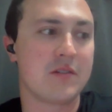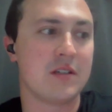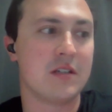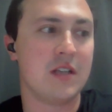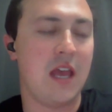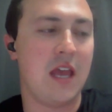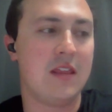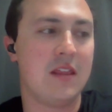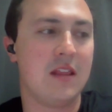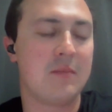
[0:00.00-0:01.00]

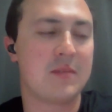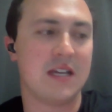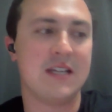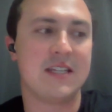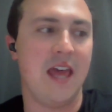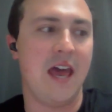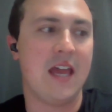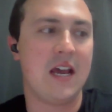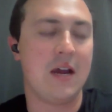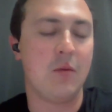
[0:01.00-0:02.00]
and besides
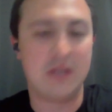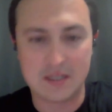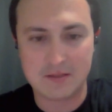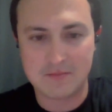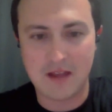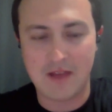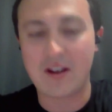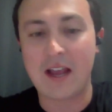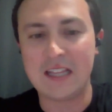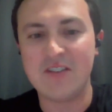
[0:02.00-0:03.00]
that, we did have a
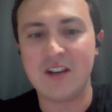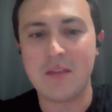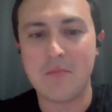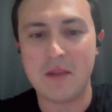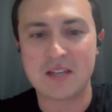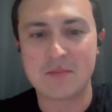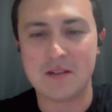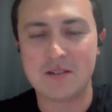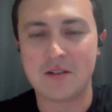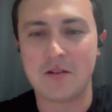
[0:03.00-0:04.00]
guy living in the
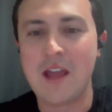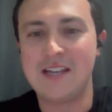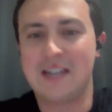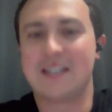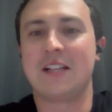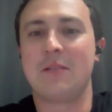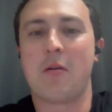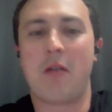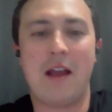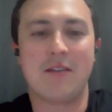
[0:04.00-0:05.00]
basement. So technically we
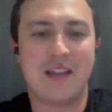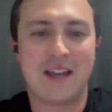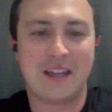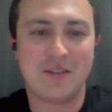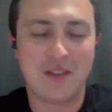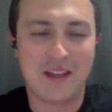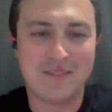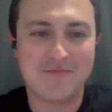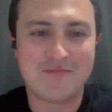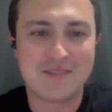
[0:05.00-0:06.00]
were house hacking. We
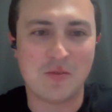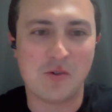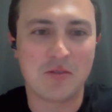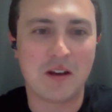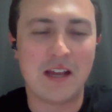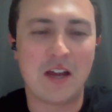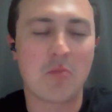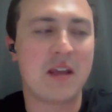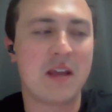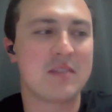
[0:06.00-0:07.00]
had someone renting out our
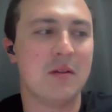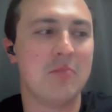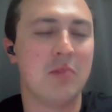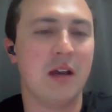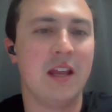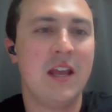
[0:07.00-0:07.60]
basement, but